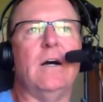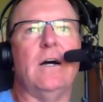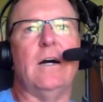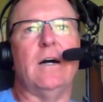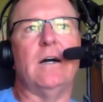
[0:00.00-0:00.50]

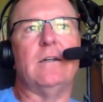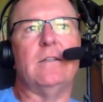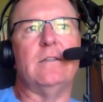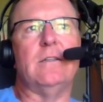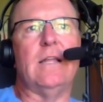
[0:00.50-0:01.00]
At
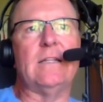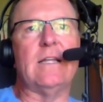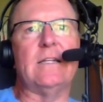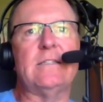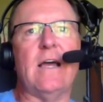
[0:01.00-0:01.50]

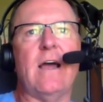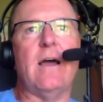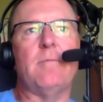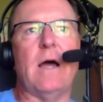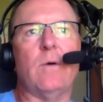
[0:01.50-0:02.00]
that
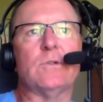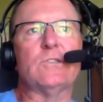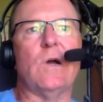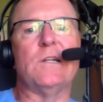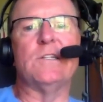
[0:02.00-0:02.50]
time, I was
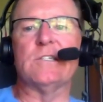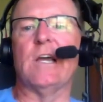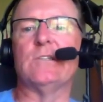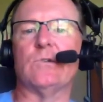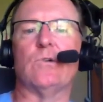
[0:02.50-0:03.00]
trying to
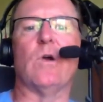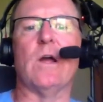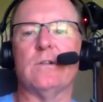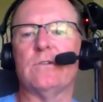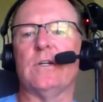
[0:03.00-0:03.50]
schedule
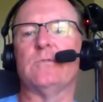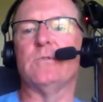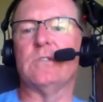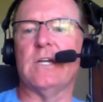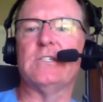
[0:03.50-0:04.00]
ground
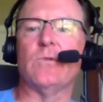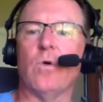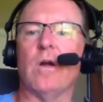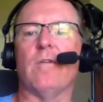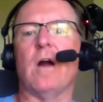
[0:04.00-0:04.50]
transportation
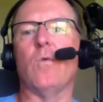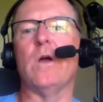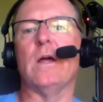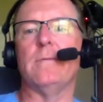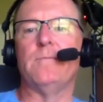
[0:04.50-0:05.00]
wherever I
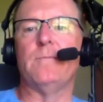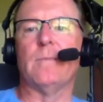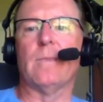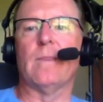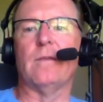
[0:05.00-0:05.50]
went.
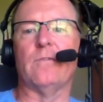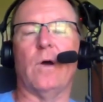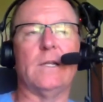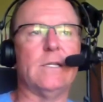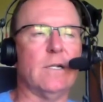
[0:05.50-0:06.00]
So
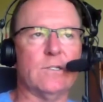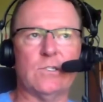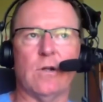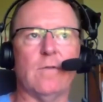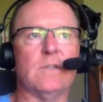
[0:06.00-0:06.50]
I'd get a
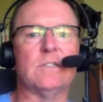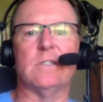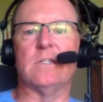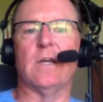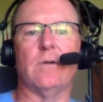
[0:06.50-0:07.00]
service
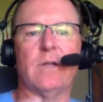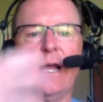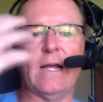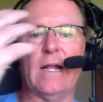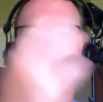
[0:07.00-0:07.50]
to say, okay,
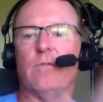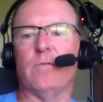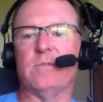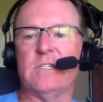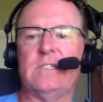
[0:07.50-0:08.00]
I got to go
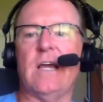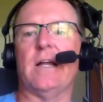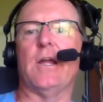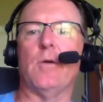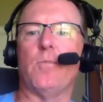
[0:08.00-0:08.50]
from
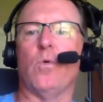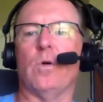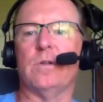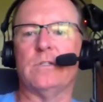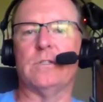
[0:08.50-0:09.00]
SeaTac
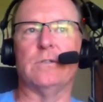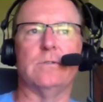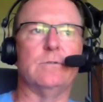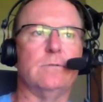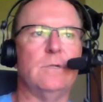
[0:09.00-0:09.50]
Airport
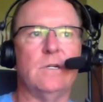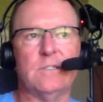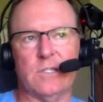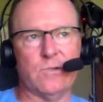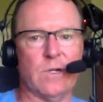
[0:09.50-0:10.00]
to
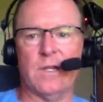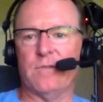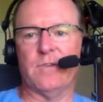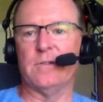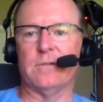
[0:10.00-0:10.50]

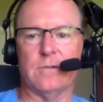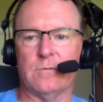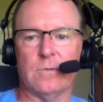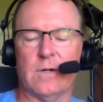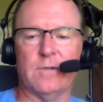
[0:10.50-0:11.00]
CenturyLink Field
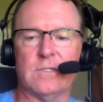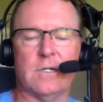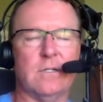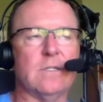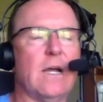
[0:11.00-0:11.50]
or whatever it's
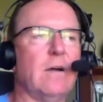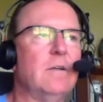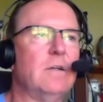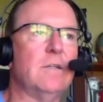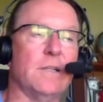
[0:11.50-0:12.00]
called now.
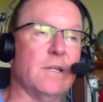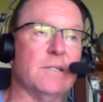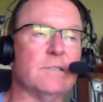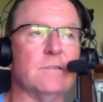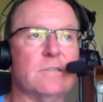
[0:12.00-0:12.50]
I
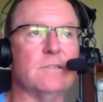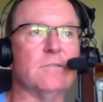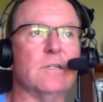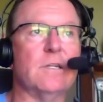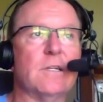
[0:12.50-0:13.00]
think it's still
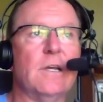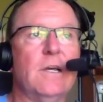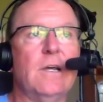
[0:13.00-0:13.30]
CenturyLink.